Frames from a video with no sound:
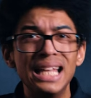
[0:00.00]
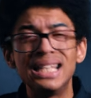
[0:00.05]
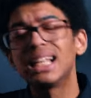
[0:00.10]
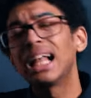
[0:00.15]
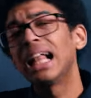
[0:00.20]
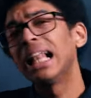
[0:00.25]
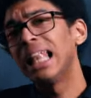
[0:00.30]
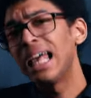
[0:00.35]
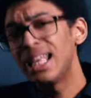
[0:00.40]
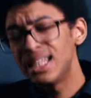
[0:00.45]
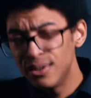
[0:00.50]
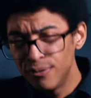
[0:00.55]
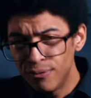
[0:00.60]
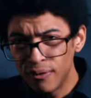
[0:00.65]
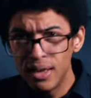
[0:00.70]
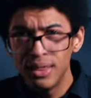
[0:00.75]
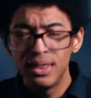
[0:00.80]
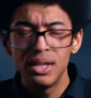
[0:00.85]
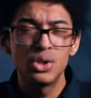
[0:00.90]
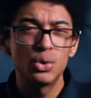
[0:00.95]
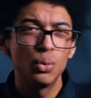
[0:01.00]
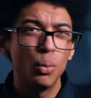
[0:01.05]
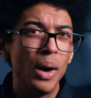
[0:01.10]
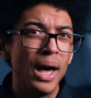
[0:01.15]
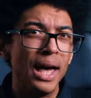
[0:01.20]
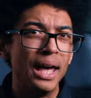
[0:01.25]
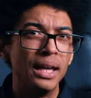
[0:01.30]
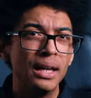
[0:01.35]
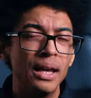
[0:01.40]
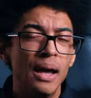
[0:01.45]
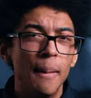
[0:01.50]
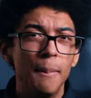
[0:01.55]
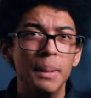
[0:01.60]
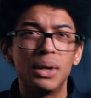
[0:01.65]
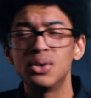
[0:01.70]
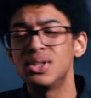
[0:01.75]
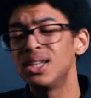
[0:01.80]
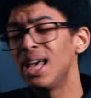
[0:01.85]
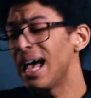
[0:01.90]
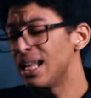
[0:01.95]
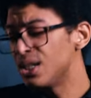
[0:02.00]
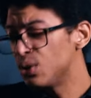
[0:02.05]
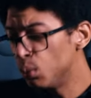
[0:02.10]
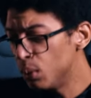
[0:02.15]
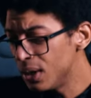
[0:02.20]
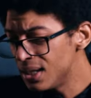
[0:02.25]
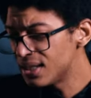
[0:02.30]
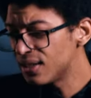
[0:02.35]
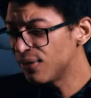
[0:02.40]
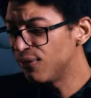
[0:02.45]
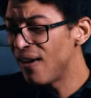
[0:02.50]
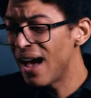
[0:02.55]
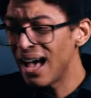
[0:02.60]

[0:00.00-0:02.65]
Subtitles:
It's classified this way because it has risk